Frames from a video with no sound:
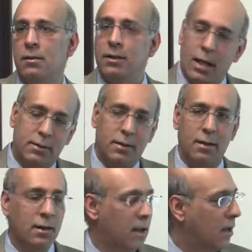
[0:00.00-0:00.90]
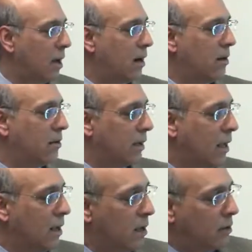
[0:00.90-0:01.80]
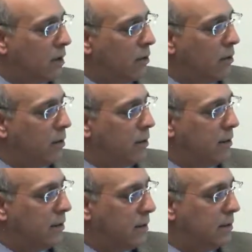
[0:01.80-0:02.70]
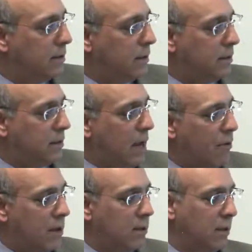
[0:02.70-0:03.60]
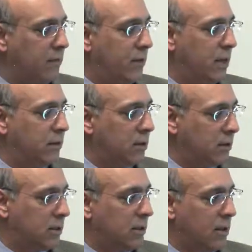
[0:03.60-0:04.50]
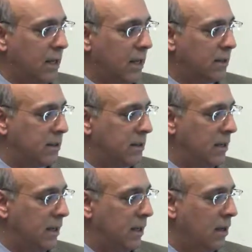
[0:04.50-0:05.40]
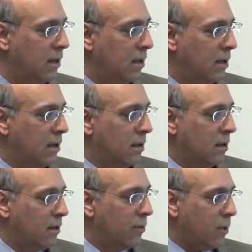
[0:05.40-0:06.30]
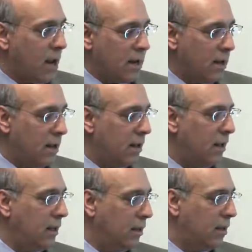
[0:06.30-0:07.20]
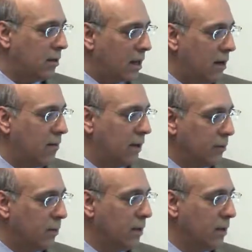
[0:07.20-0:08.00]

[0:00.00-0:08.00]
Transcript: Yeah, sure. I don't know. Okay. So this is, this is, I wanted to show this video. So just so you get to see the retina, you know, kind of like in